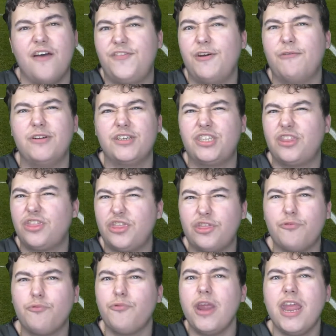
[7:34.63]
There was
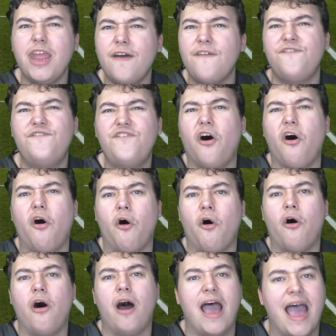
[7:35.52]
three or
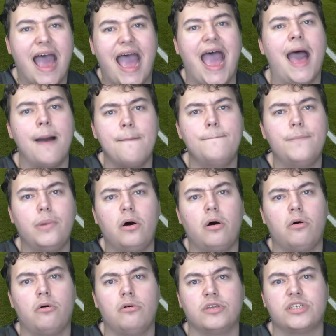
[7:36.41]
four
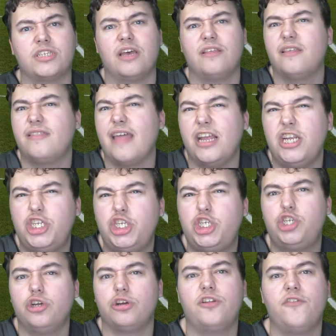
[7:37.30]
handballs that they
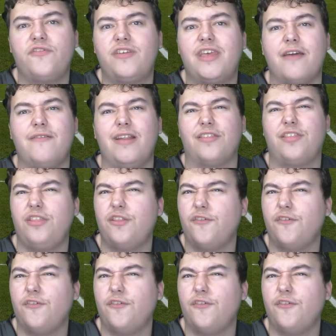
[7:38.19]
should have given.